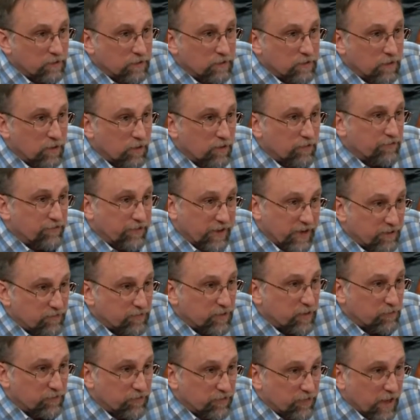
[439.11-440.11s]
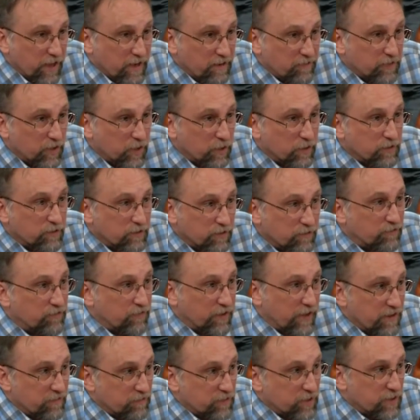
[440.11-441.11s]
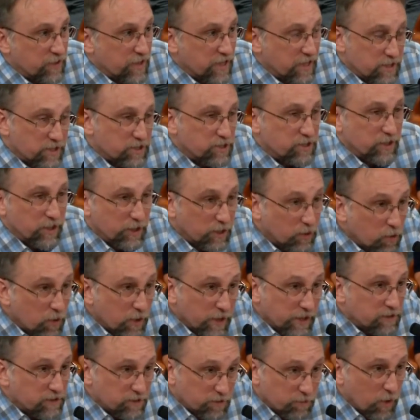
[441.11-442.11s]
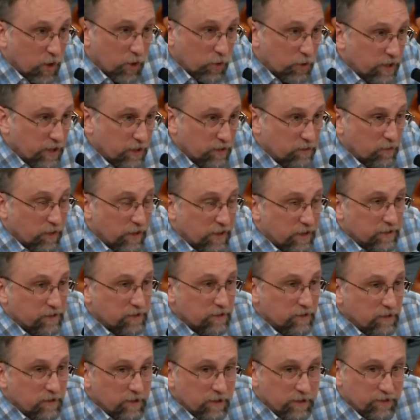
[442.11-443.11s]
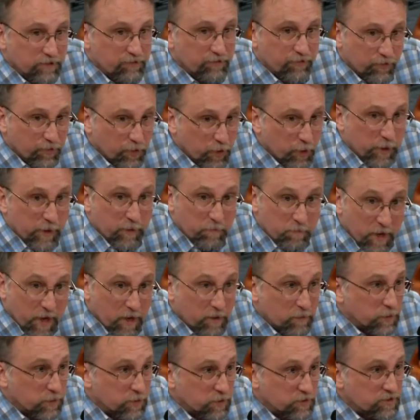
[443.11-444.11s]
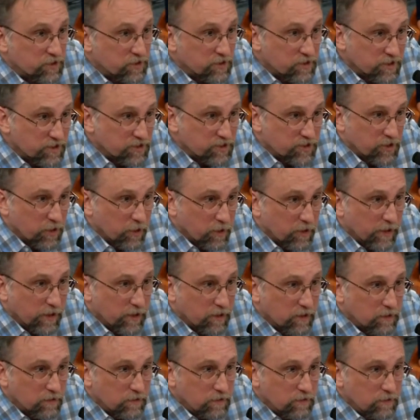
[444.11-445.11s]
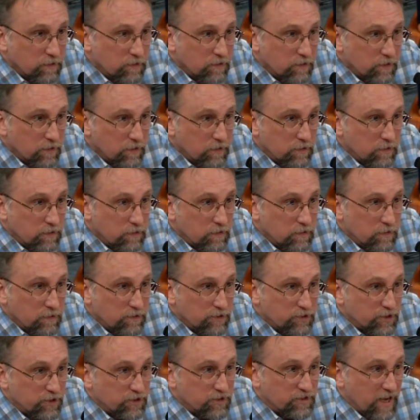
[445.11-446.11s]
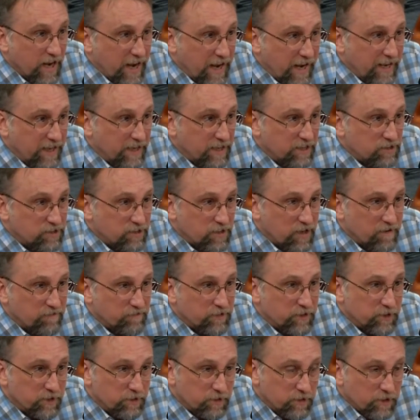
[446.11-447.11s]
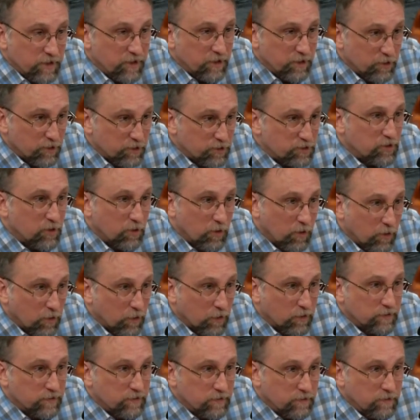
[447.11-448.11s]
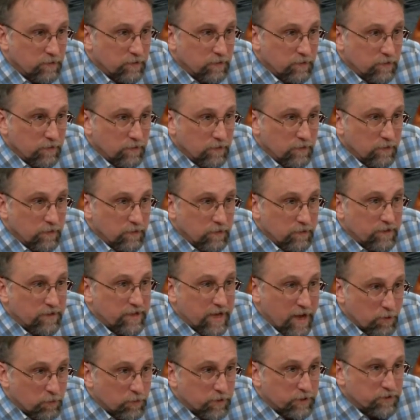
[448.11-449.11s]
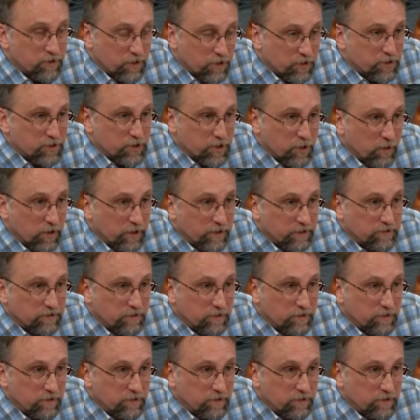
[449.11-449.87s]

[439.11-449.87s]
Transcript: Her favorite flavor, the flavor that she quit smoking with, is Fruity Pebbles cereal. She's 87 years old. That was her choice.